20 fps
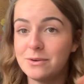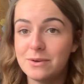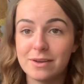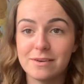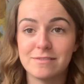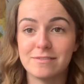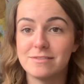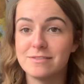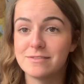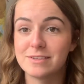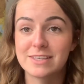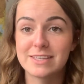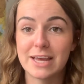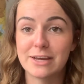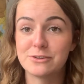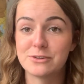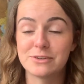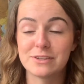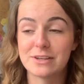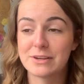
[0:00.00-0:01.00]
can
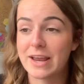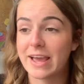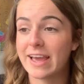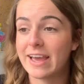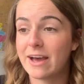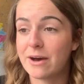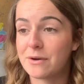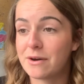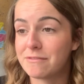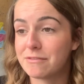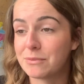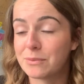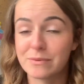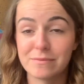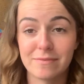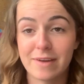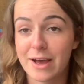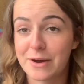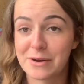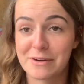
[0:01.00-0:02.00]
schedule the day
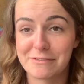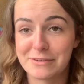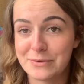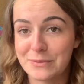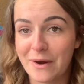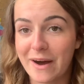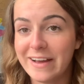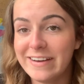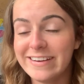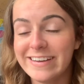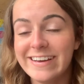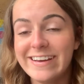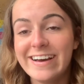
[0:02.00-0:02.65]
however you want.